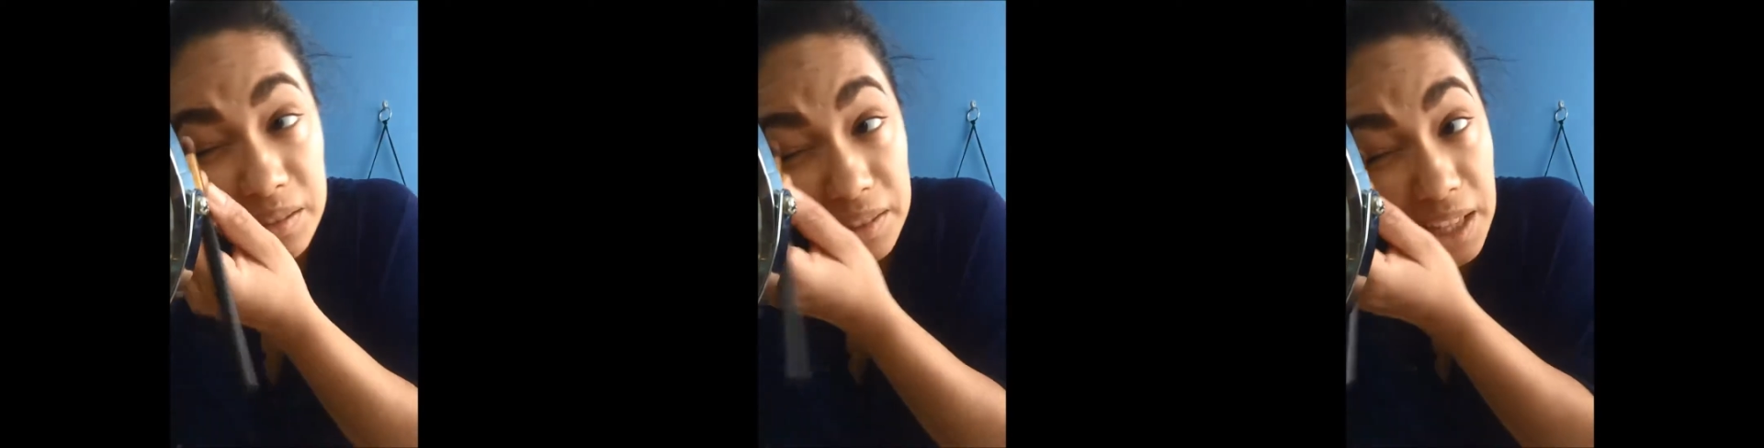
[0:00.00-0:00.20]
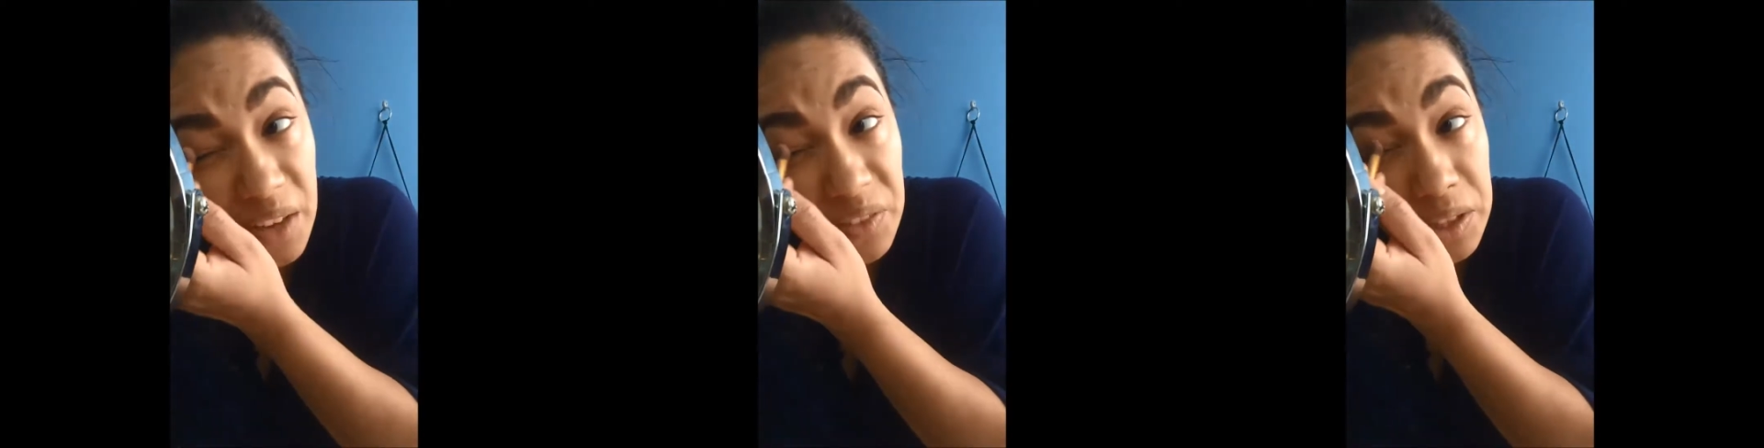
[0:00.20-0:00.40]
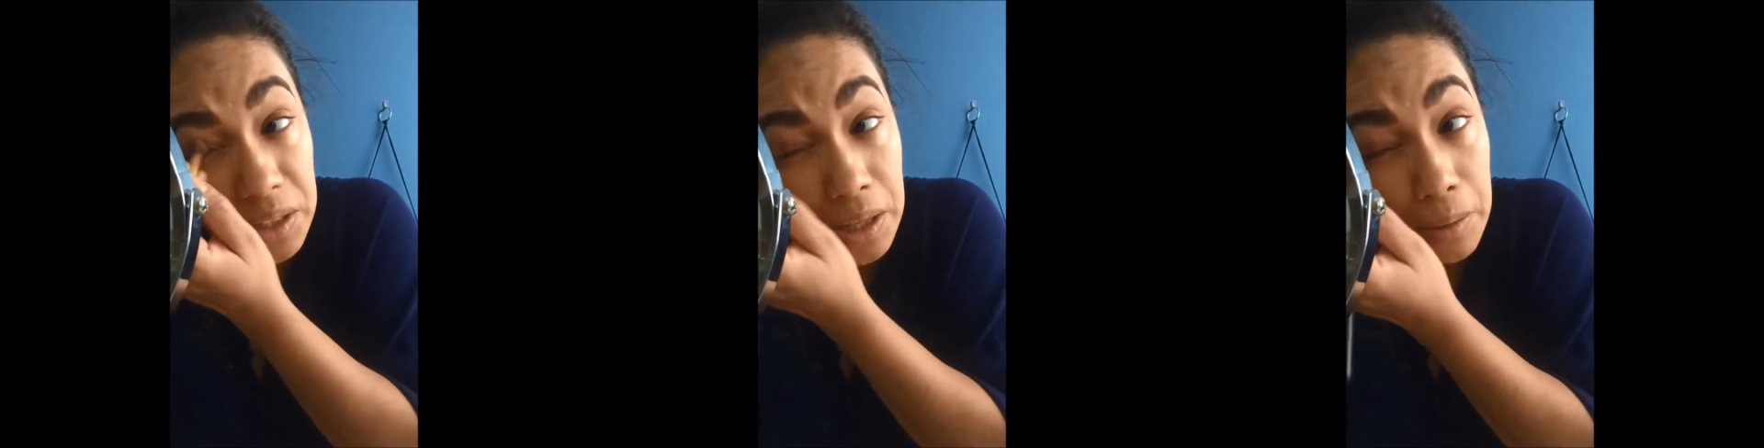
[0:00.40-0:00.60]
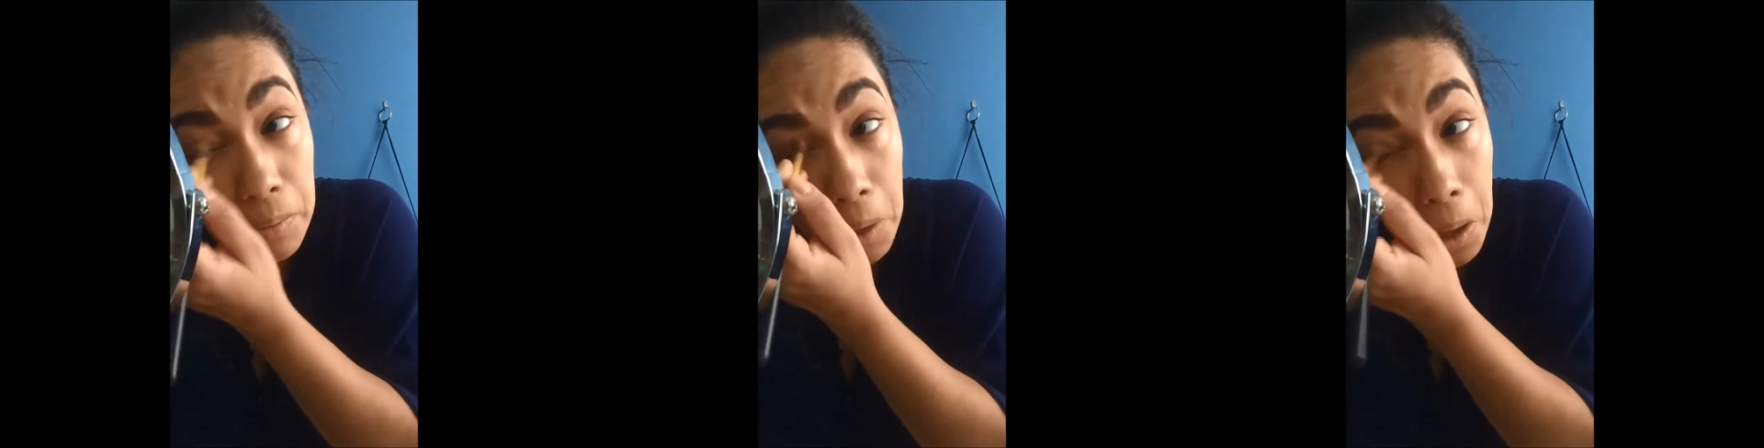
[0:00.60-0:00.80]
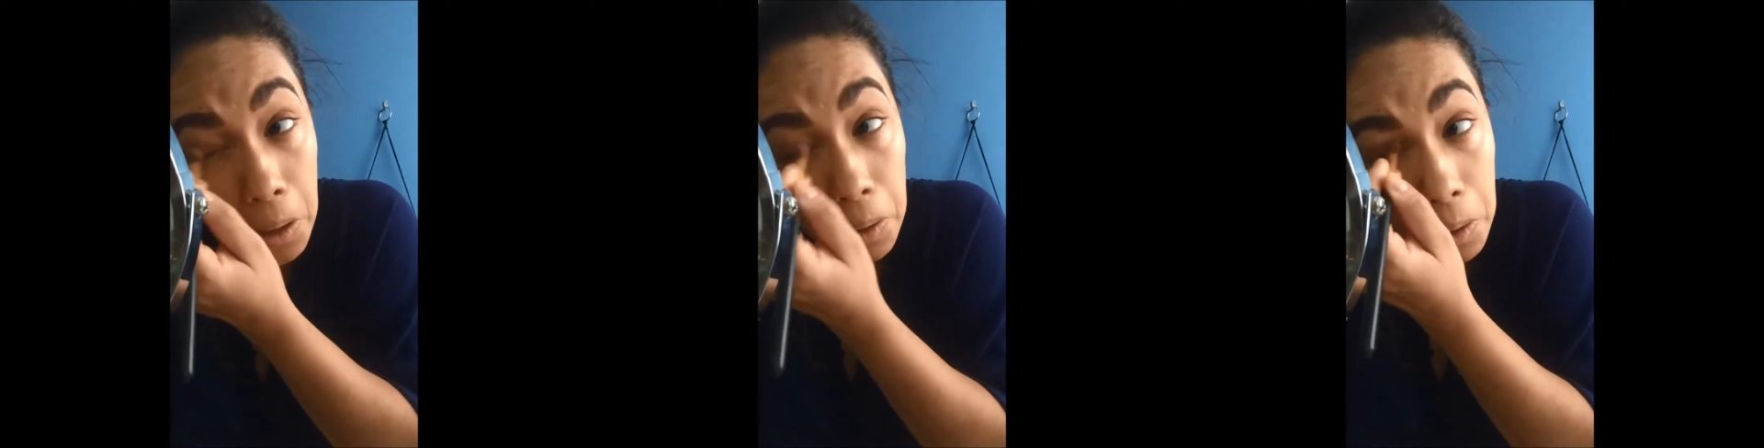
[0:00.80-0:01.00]
to have
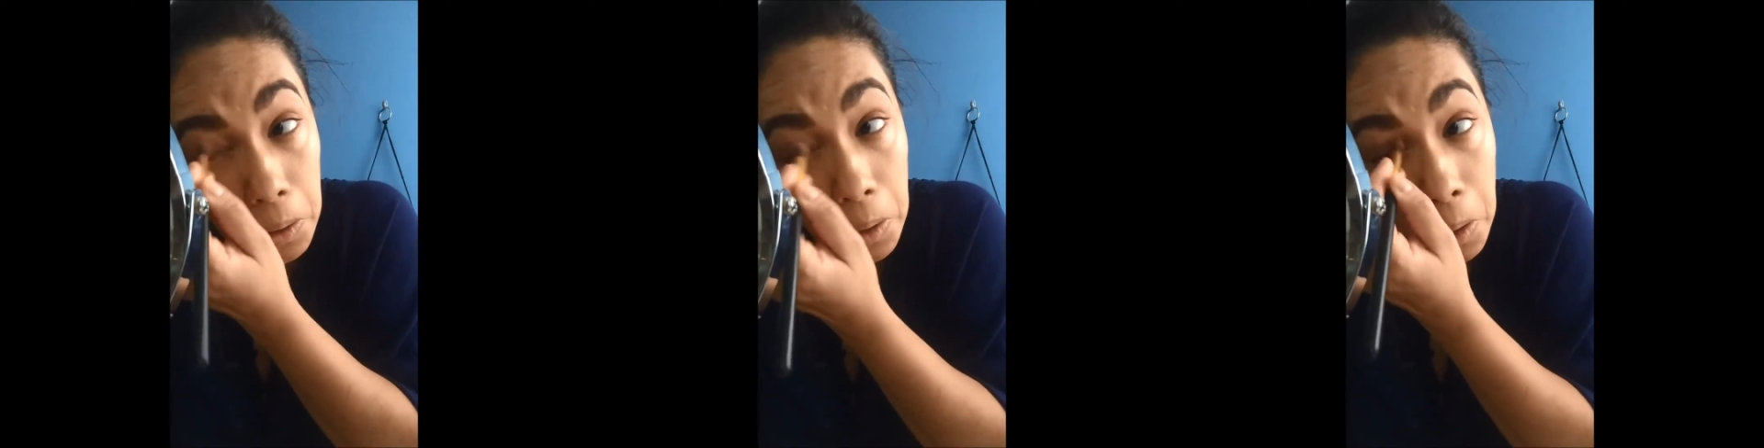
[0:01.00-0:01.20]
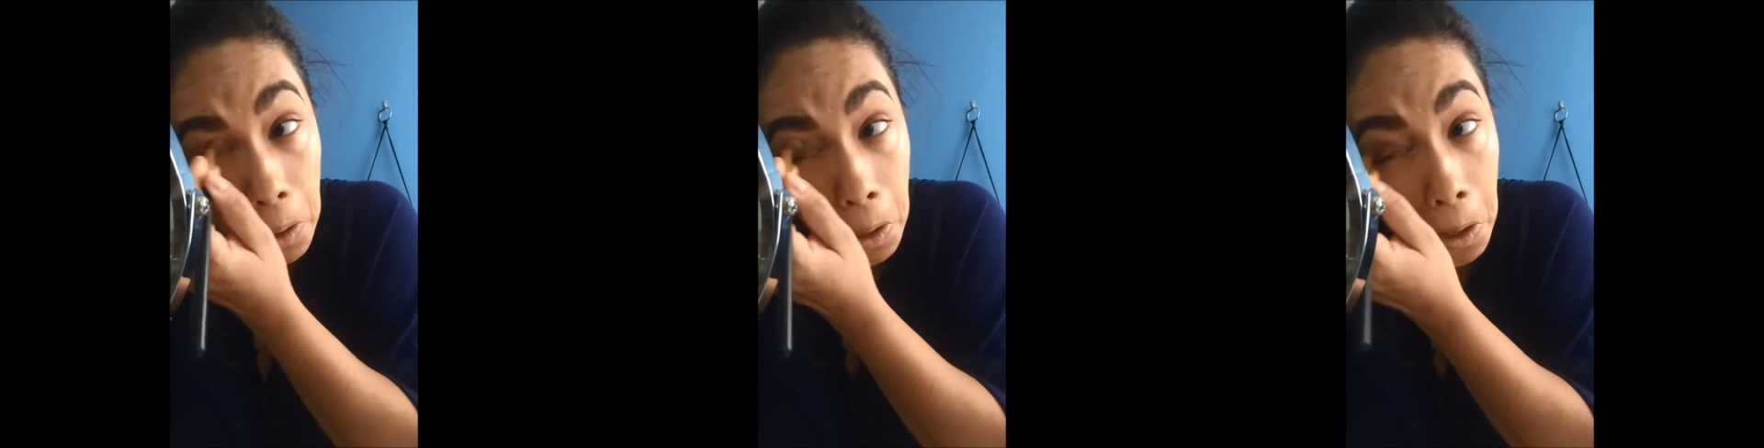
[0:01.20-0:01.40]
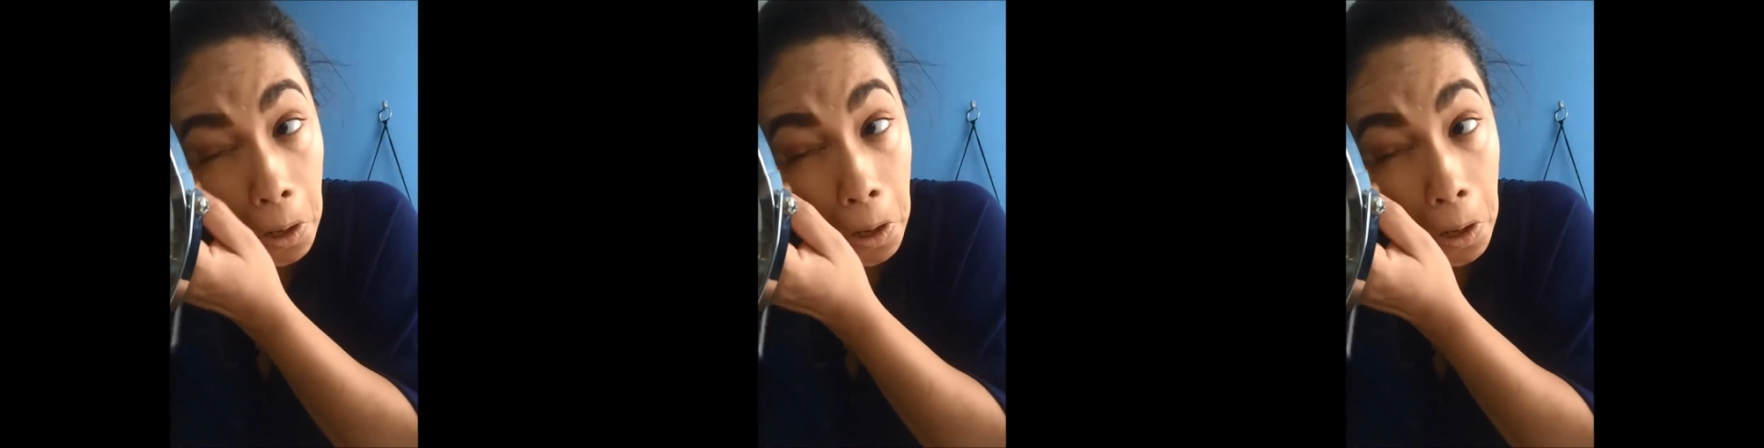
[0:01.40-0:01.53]
some color, like,